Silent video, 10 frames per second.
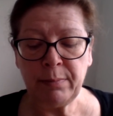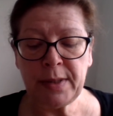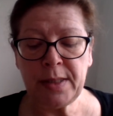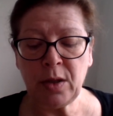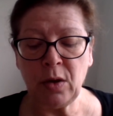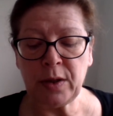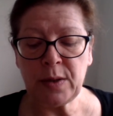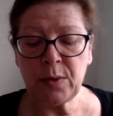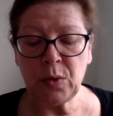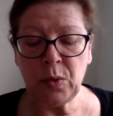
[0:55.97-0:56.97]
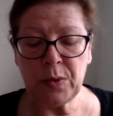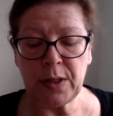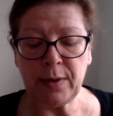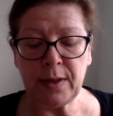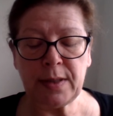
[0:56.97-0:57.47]
Mr. Collins was
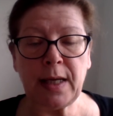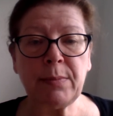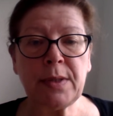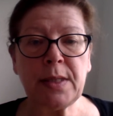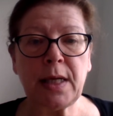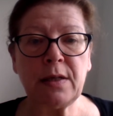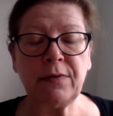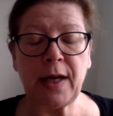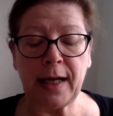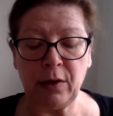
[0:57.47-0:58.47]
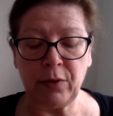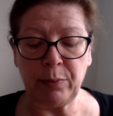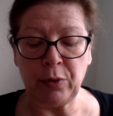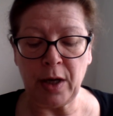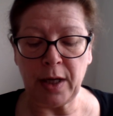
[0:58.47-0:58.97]
also in the same state of angry
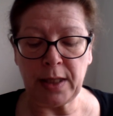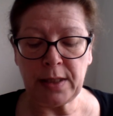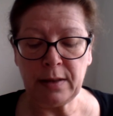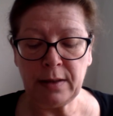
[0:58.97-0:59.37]
pride.